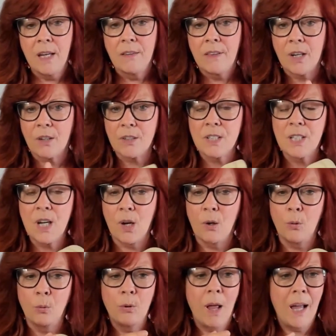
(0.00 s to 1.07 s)
There's
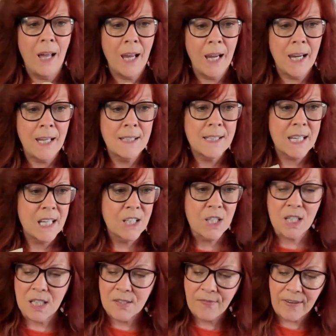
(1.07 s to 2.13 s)
no lines. It's
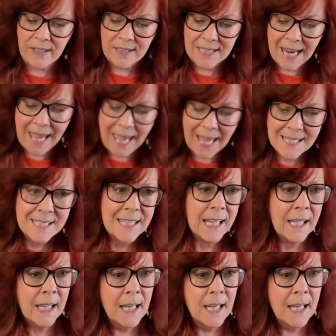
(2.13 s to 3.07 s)
just fantastic.